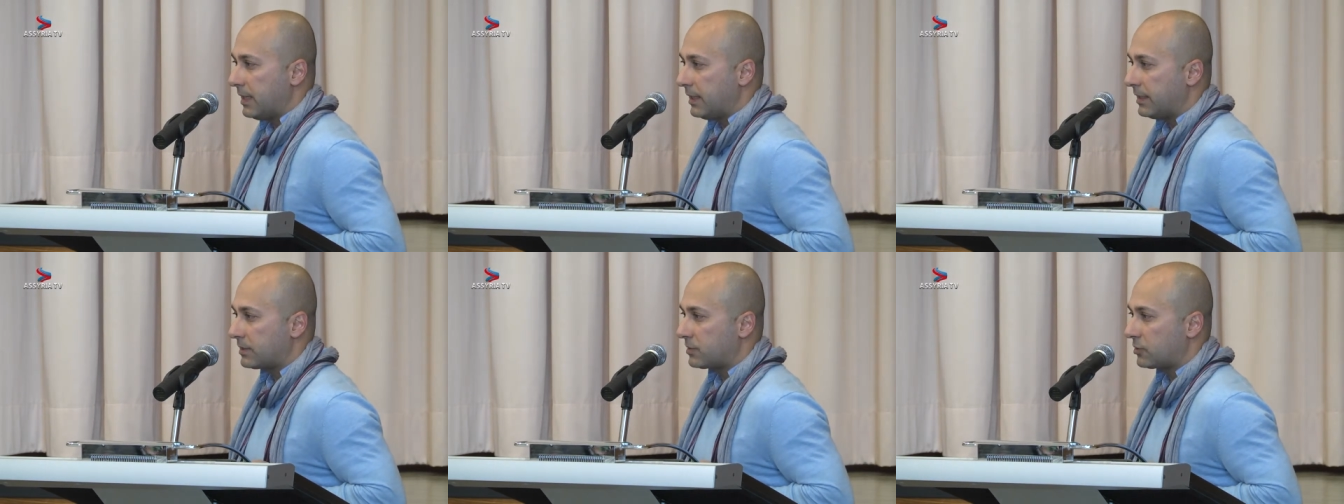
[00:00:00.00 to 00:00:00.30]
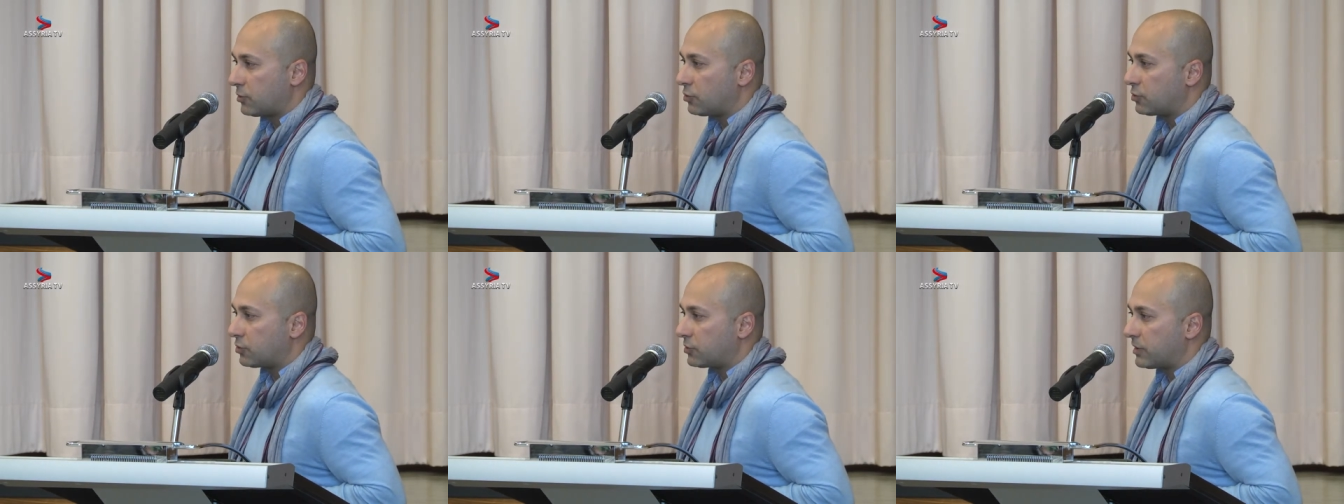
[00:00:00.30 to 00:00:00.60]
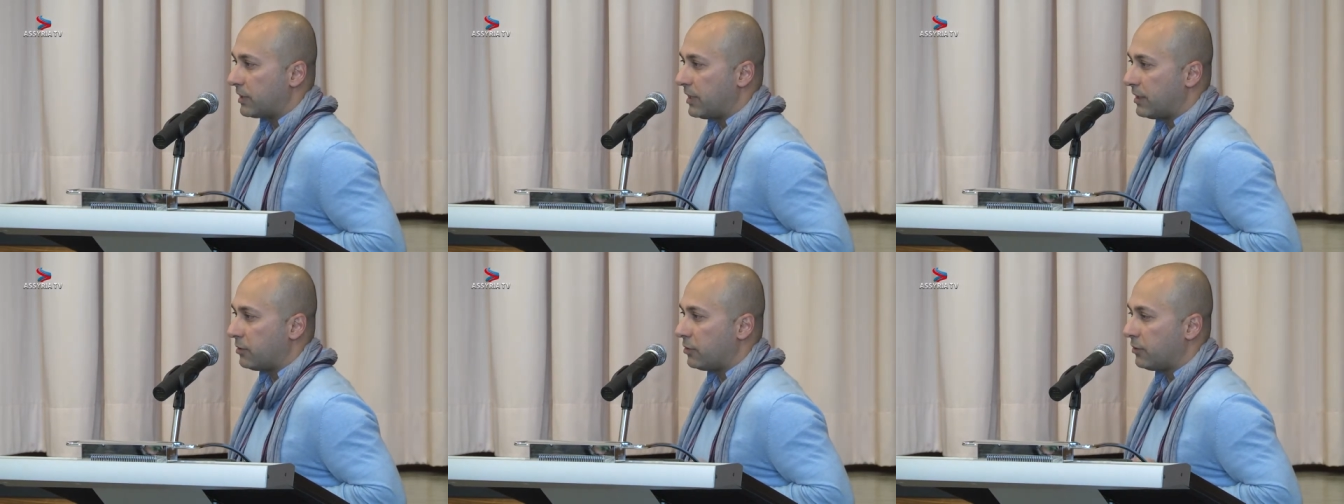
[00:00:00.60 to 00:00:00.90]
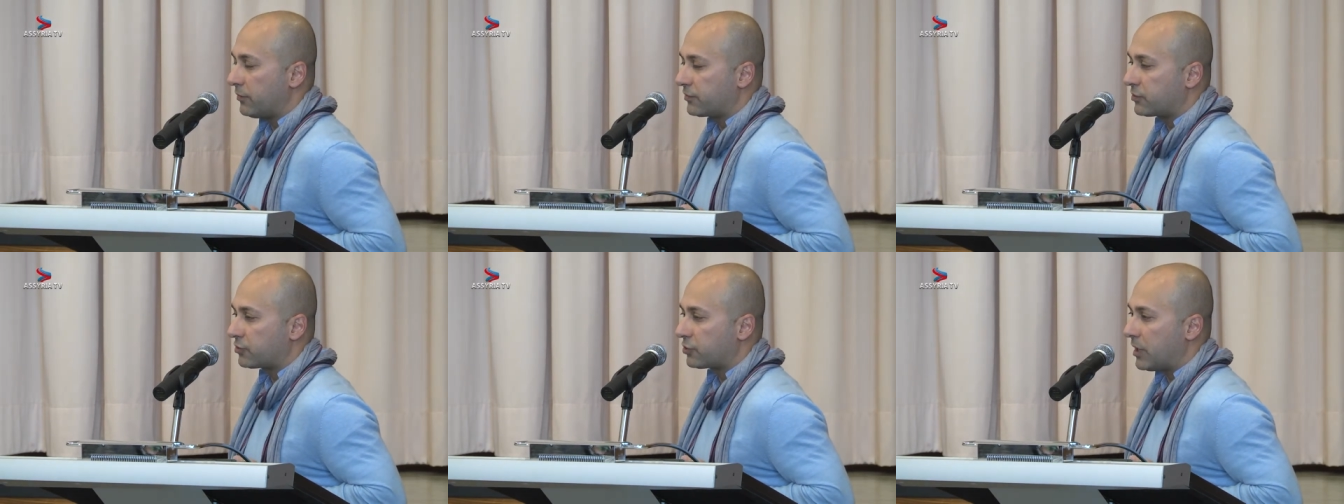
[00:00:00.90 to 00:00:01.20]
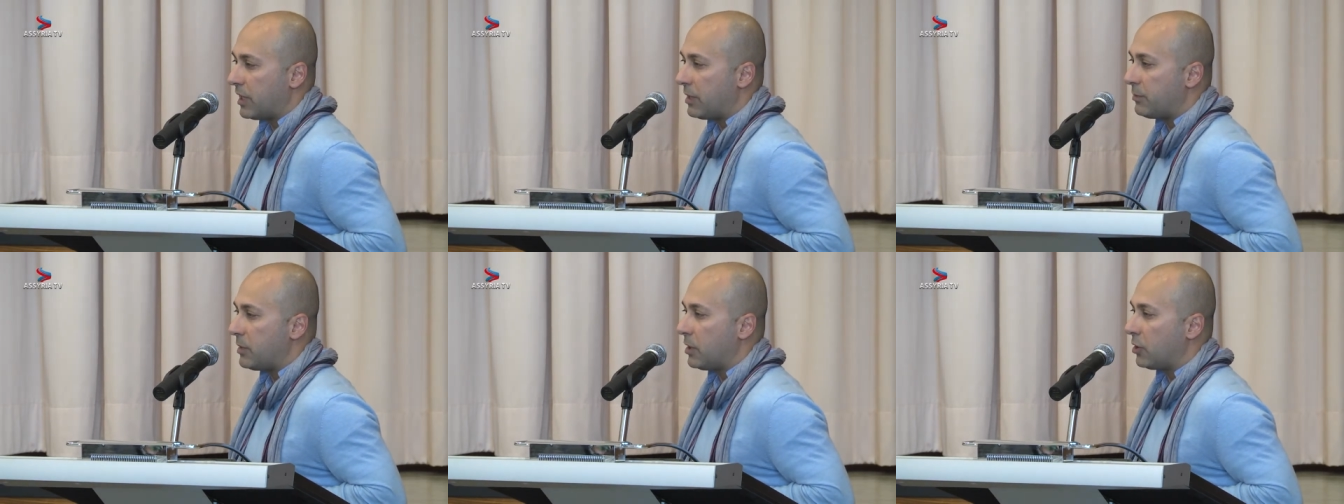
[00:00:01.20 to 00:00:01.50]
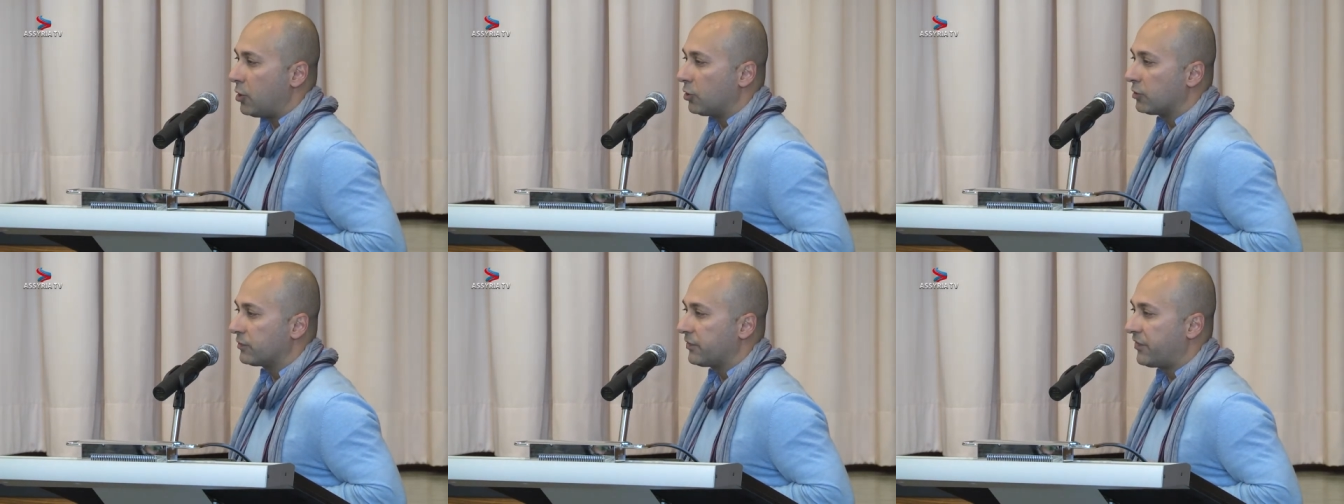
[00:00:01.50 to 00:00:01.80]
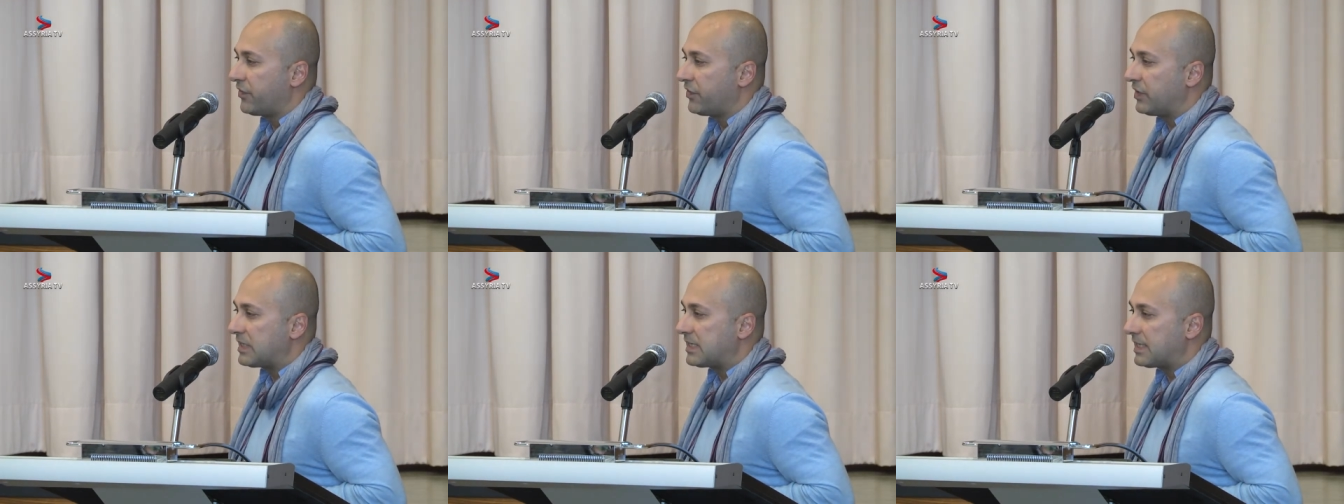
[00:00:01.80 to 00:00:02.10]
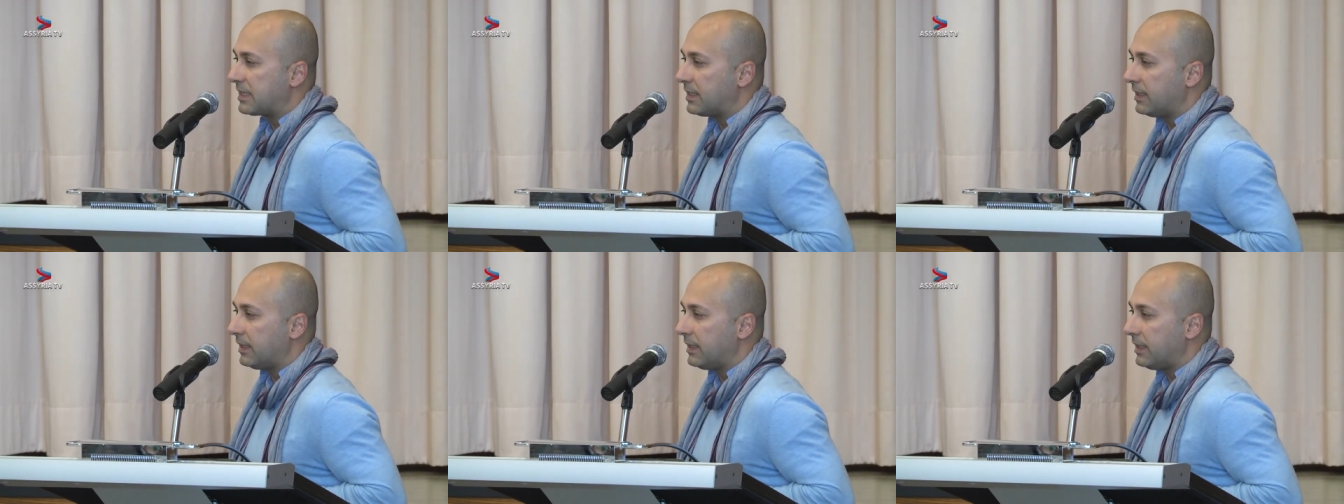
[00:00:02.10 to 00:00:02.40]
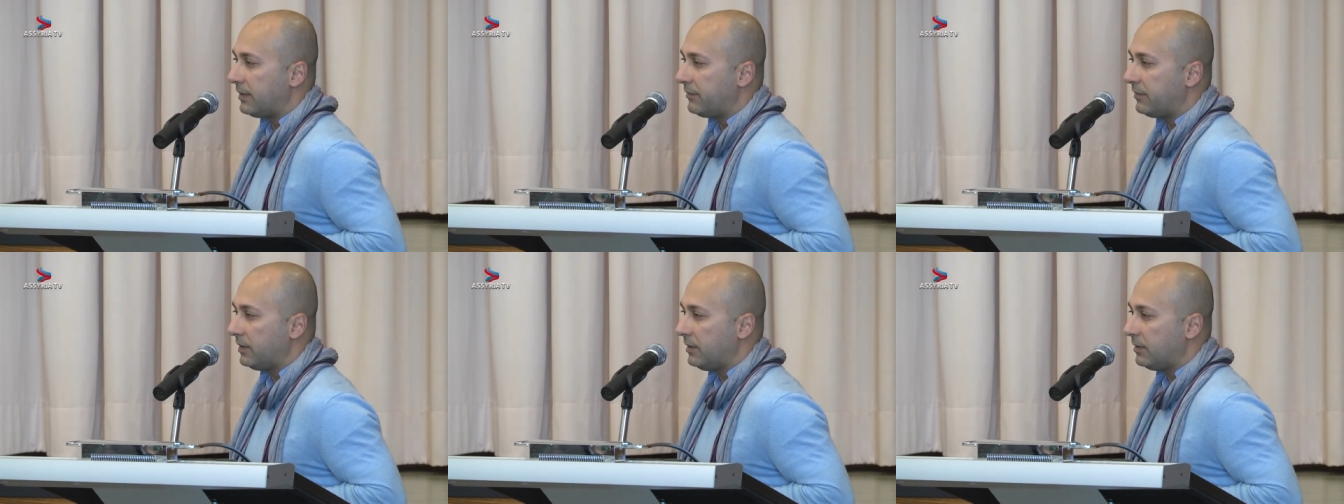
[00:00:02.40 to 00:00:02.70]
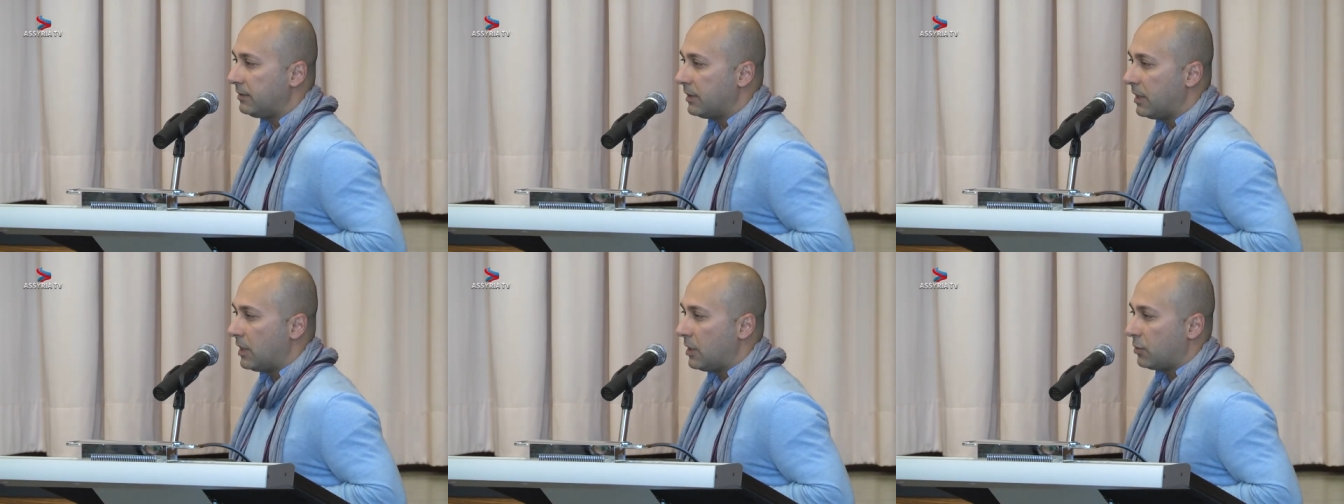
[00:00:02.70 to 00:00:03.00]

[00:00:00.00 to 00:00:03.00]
Let's talk of trauma on physical level,